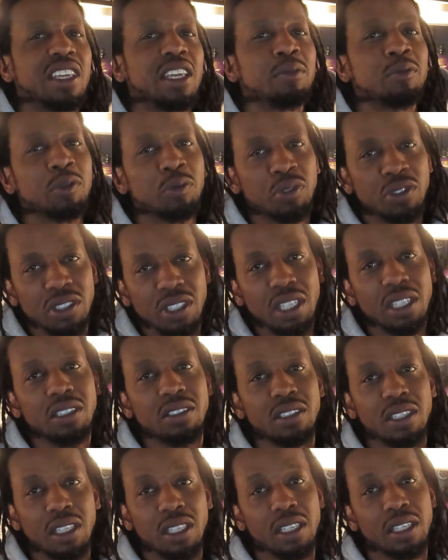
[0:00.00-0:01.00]
keep them
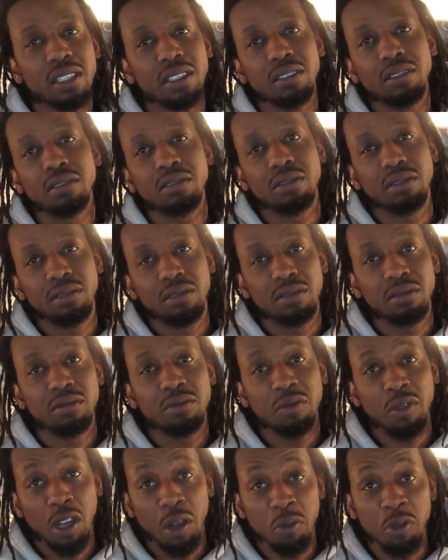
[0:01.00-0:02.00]
sneakers clean.
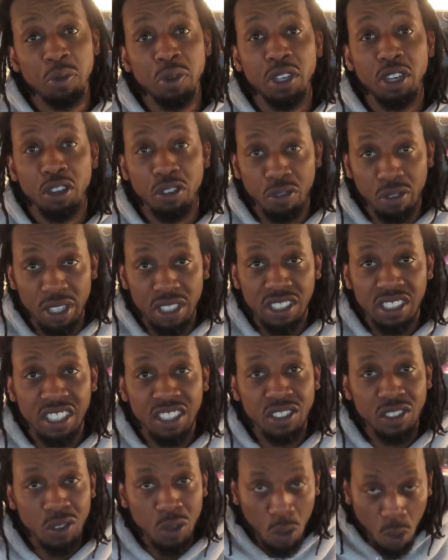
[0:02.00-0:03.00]
I'm gonna be the Grinch
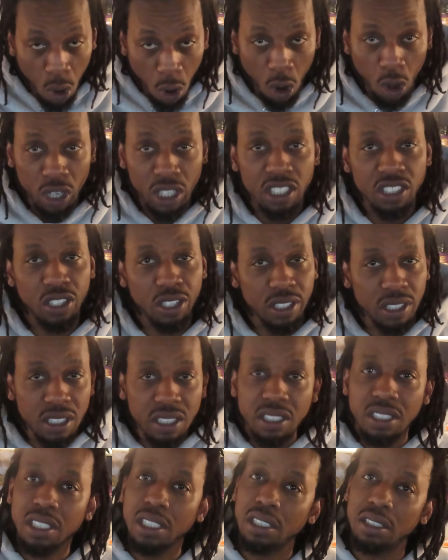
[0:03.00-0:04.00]
that stole all the dirty
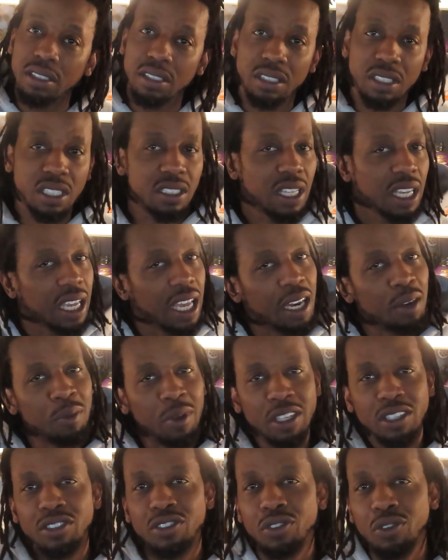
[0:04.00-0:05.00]
sneaks because I
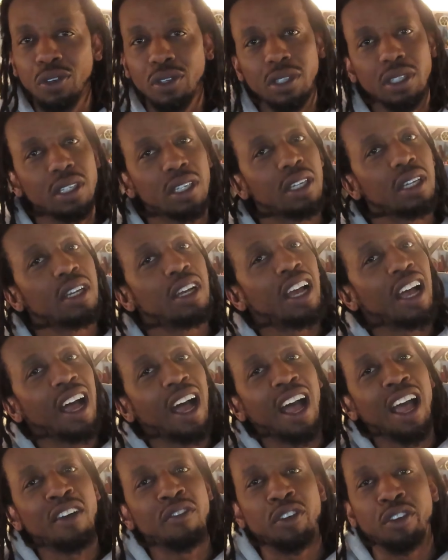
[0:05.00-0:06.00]
gotta make sure
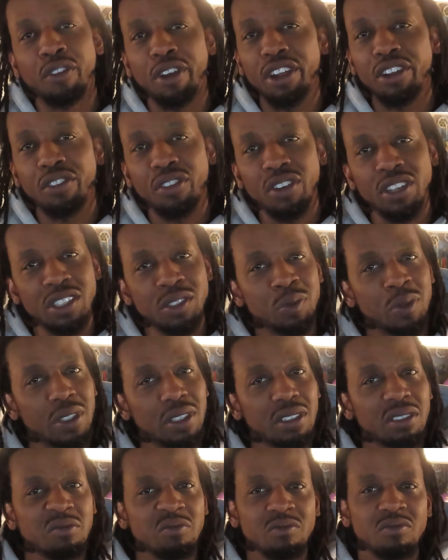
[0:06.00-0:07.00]
I have a great
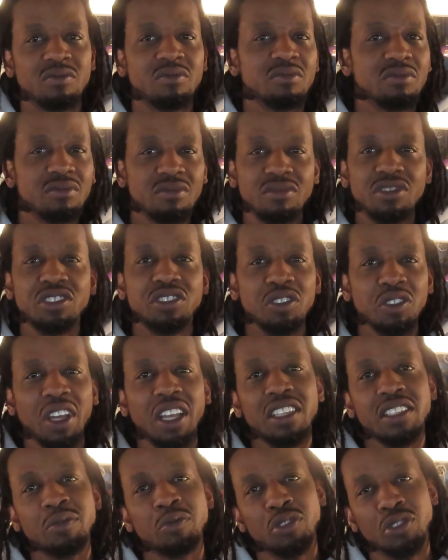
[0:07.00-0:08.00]
Christmas. Still
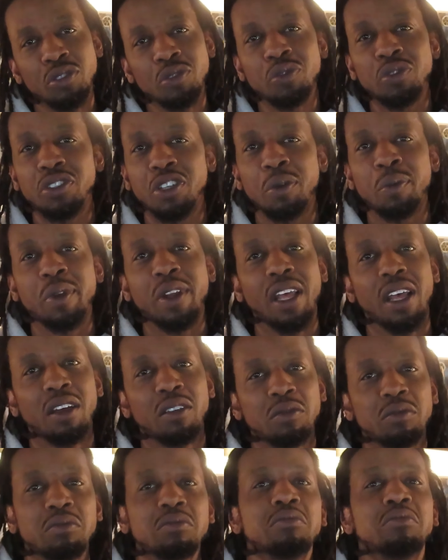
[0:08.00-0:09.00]
got some shoes coming
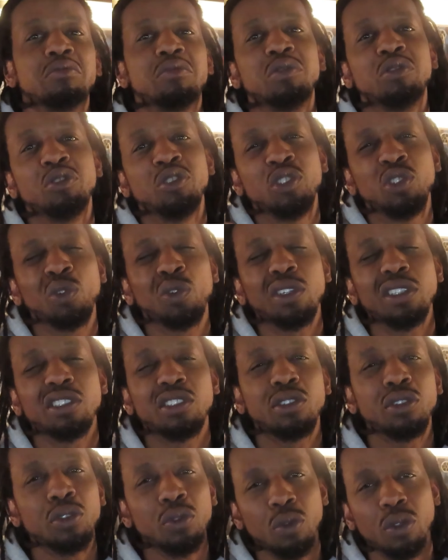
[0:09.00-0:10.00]
out.
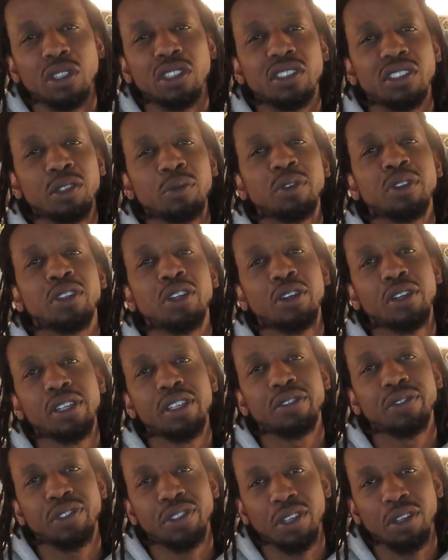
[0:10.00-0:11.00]
Jordan 2 on December
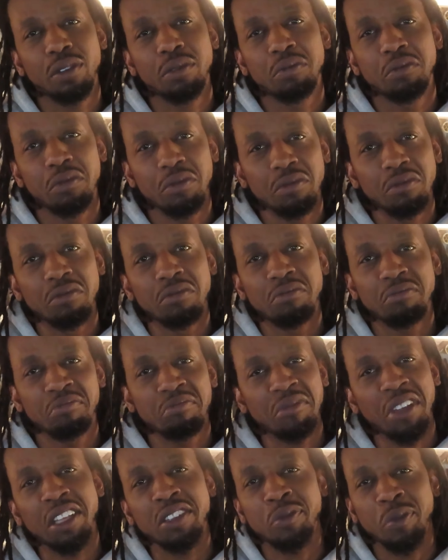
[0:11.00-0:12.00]
30th, so
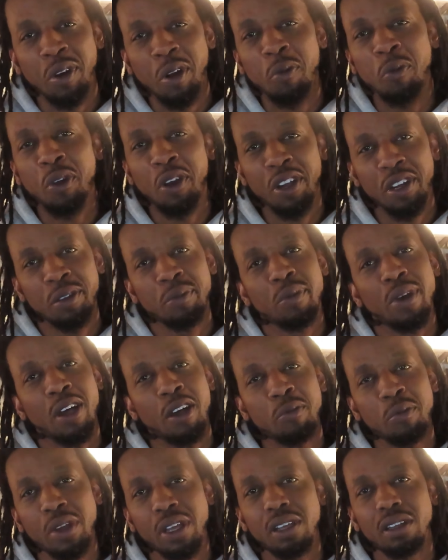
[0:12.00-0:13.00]
that's what I'm worried
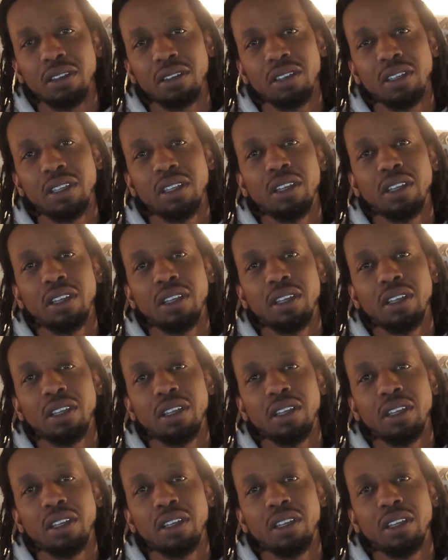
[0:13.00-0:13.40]
about, man.